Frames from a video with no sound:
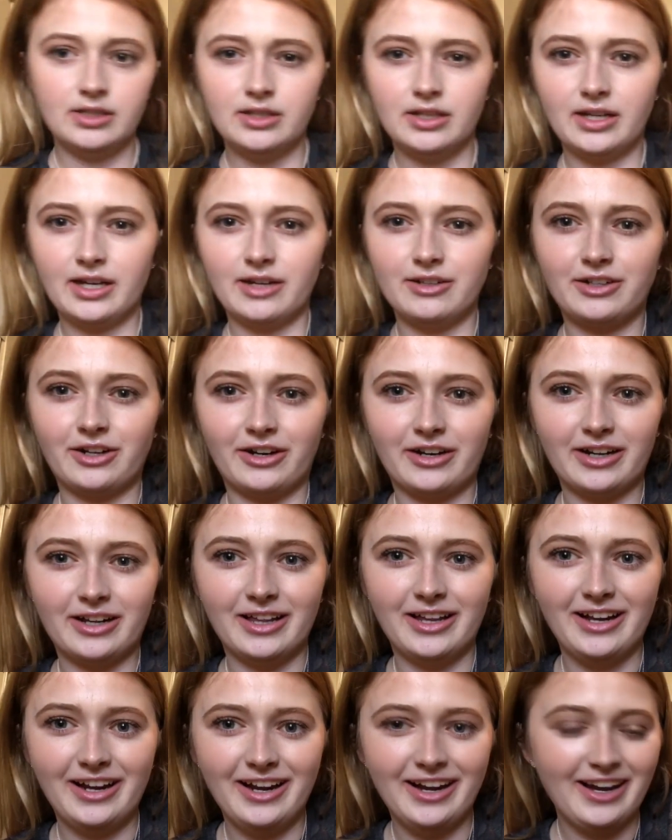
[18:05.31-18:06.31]
Look how dirty.
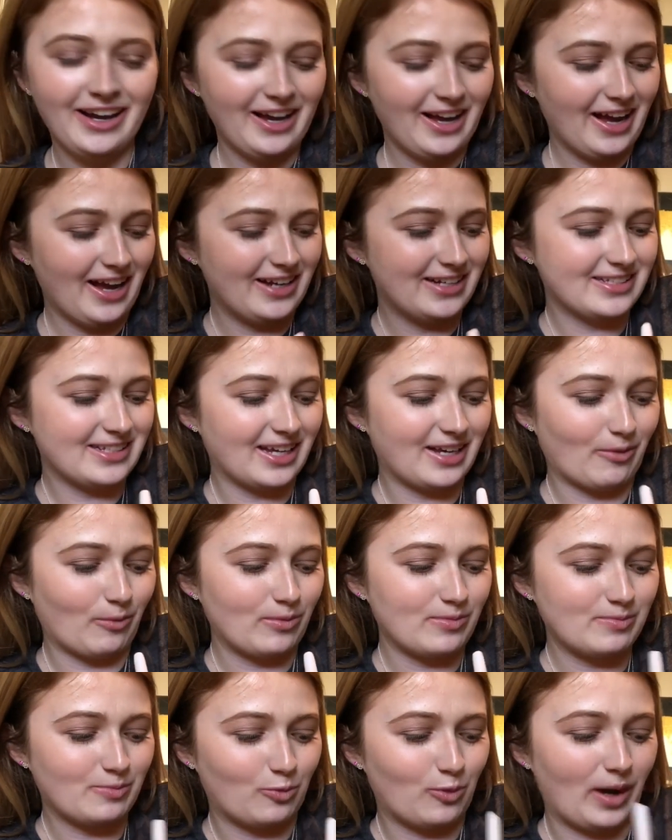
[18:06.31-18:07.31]
I just like
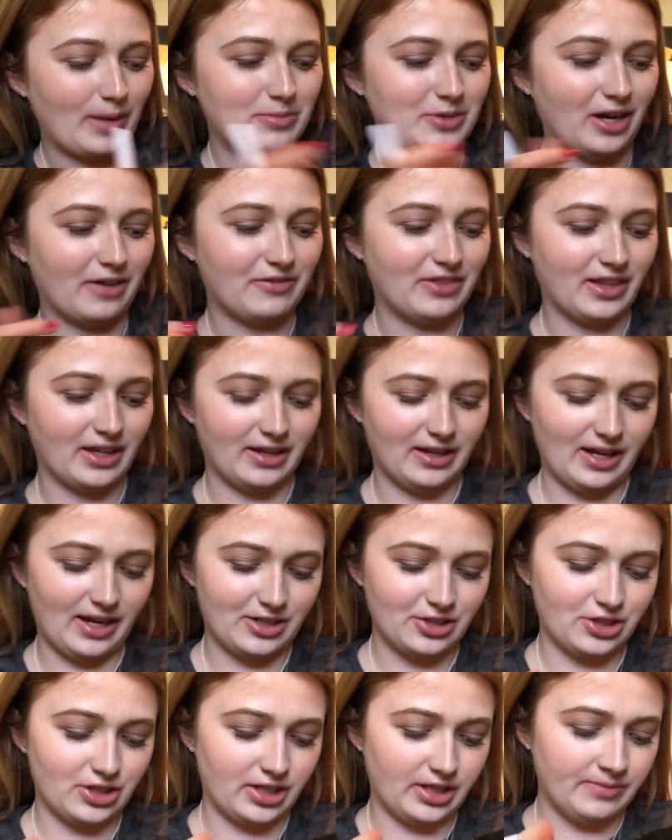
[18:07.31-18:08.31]
wiped off the
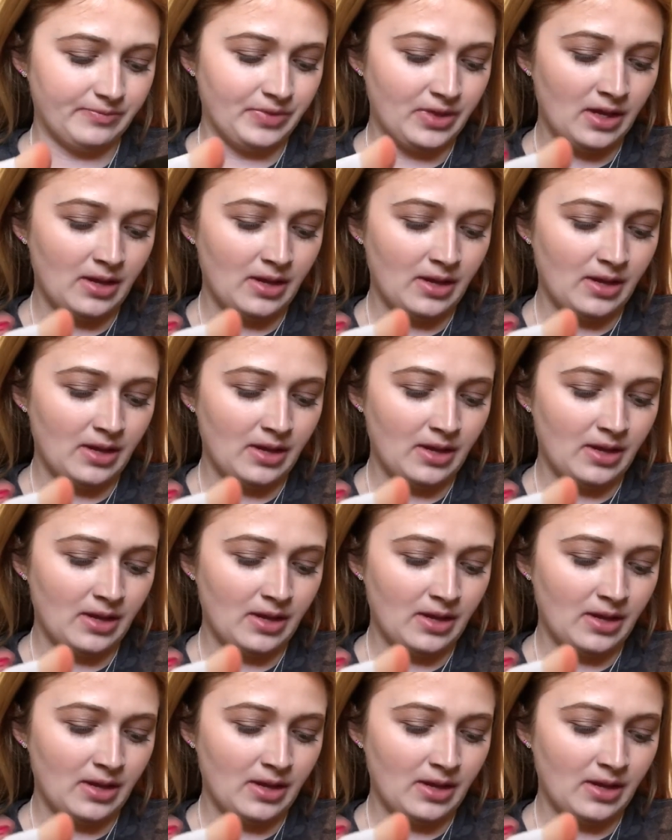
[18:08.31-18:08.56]
extra,